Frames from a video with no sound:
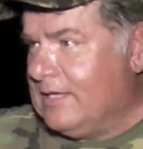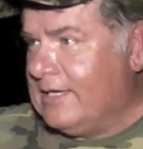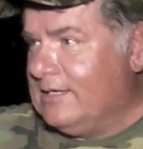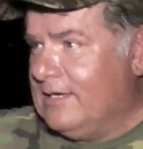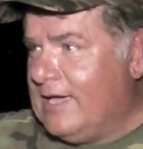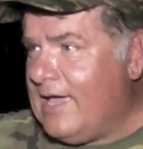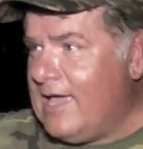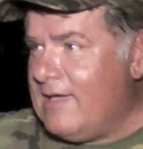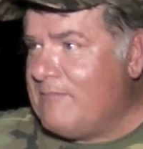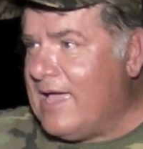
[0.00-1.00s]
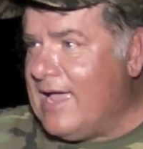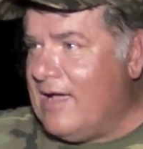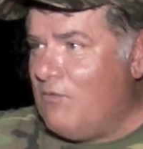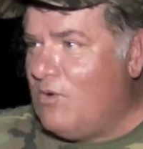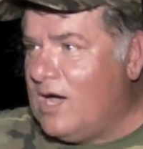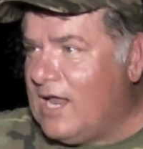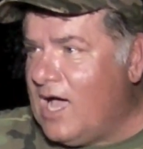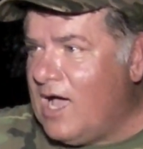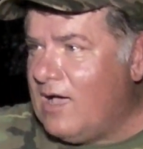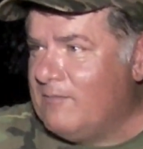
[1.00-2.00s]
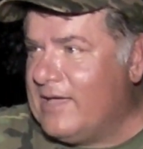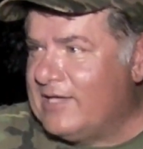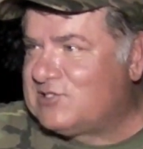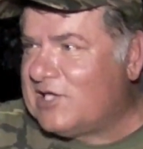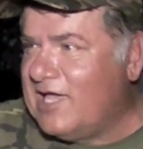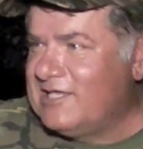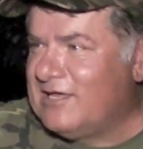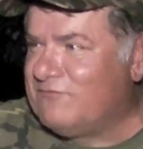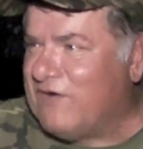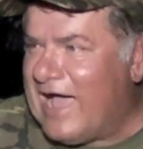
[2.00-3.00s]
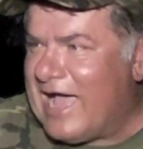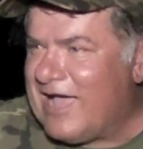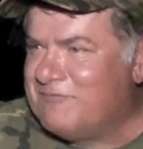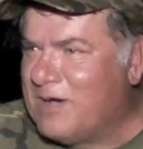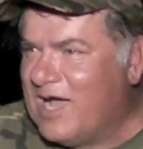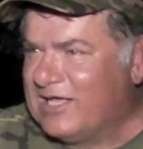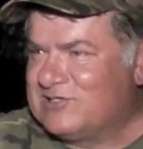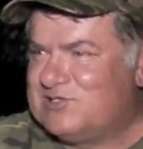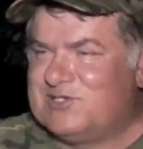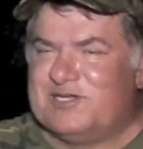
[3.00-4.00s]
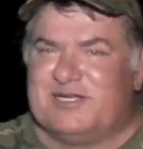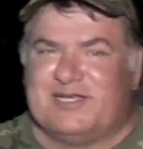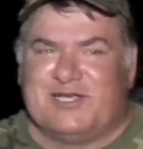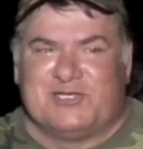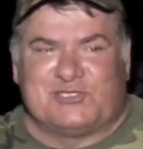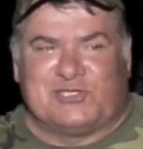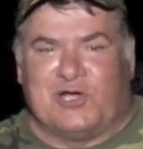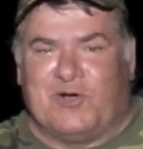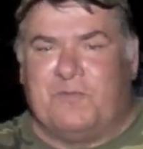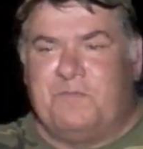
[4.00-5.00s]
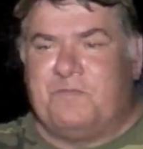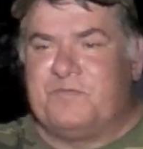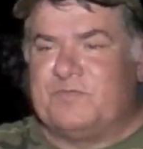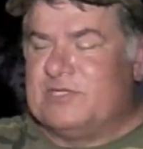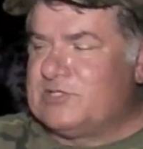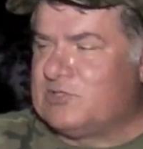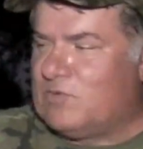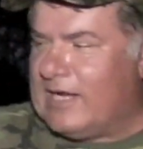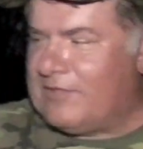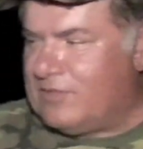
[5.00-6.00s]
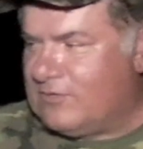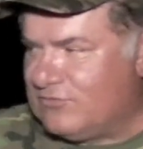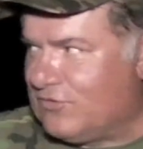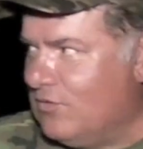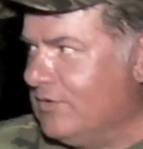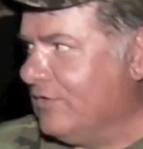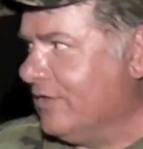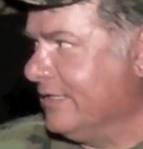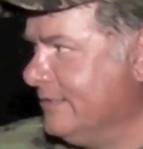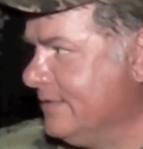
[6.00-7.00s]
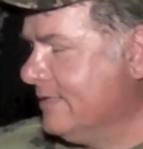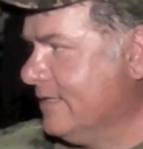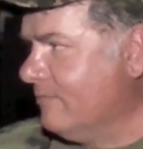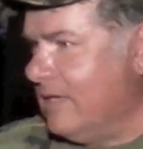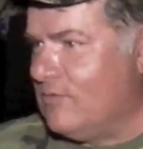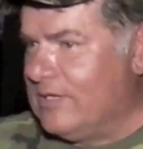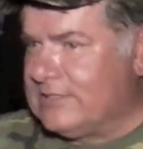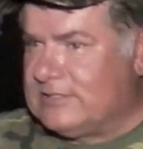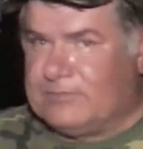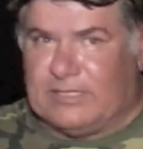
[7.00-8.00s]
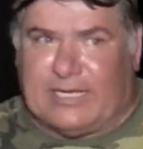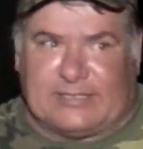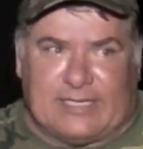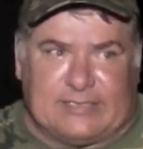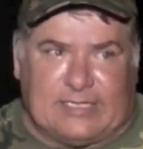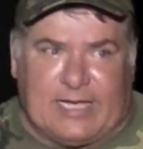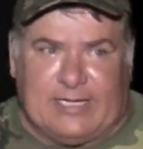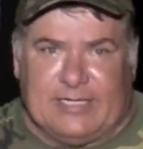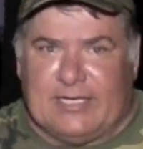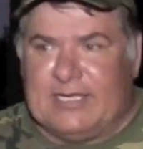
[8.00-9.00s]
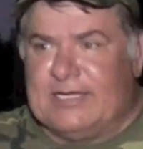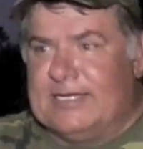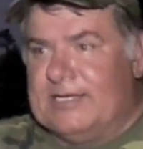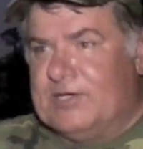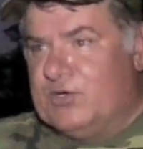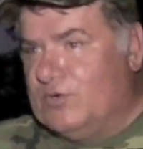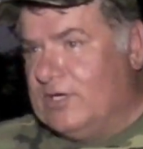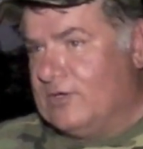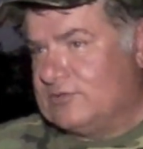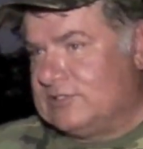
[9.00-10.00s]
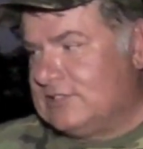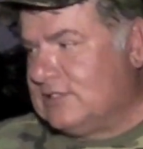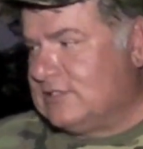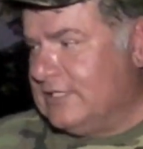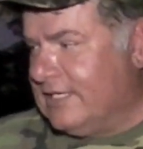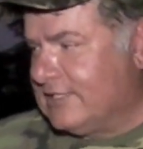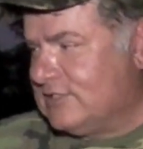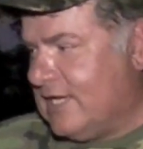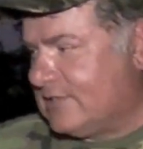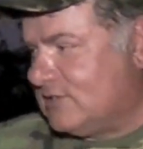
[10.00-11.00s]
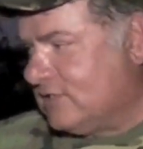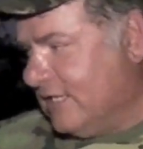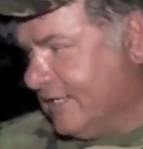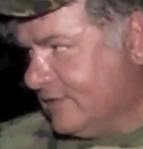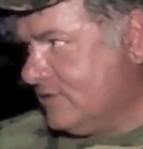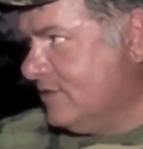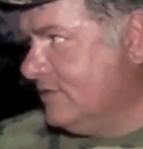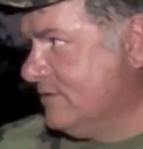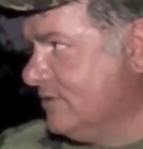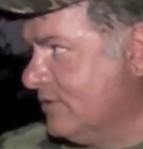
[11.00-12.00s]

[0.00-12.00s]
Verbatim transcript: Like, hey man, what up? Ain't seen you in 5 months. So this is what I think was going on. Maybe we'll get something like that tonight. Who knows? This is an inexact science.